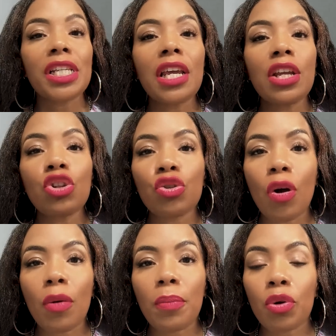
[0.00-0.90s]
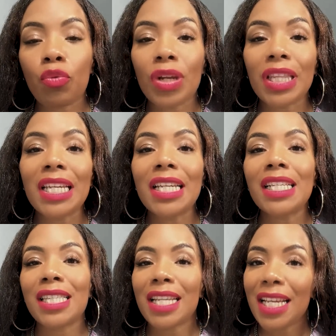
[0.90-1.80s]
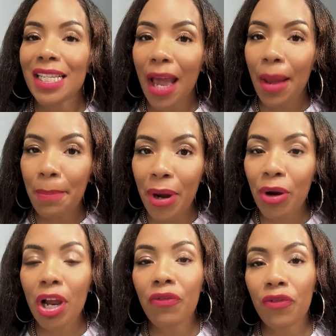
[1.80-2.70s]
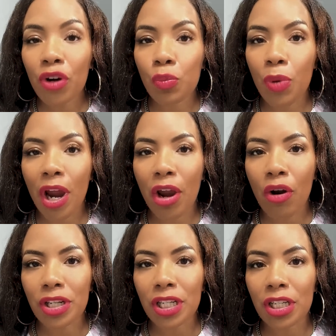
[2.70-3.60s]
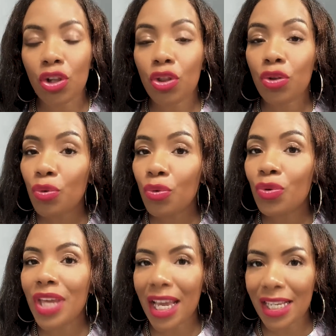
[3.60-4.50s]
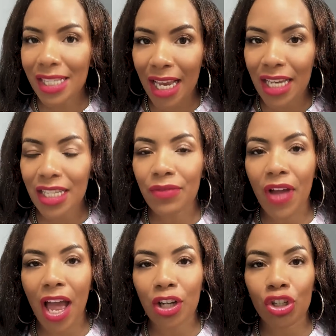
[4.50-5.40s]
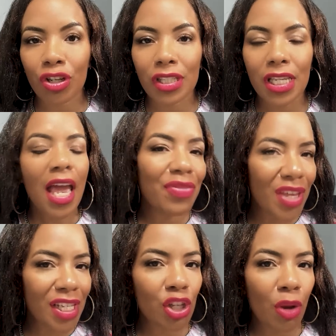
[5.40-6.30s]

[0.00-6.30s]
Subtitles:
President Trump released his America First priorities through the executive actions, and this